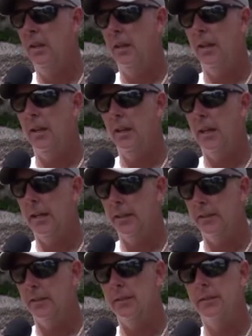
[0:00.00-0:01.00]

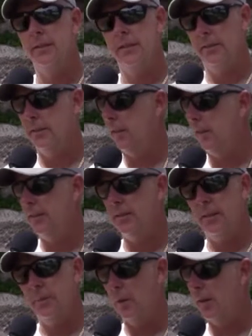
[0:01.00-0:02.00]
And they
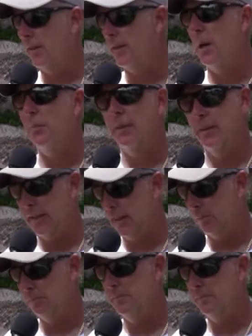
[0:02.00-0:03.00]
were at the top of their
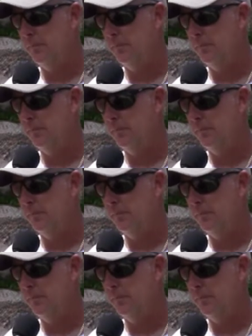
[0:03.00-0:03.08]
game.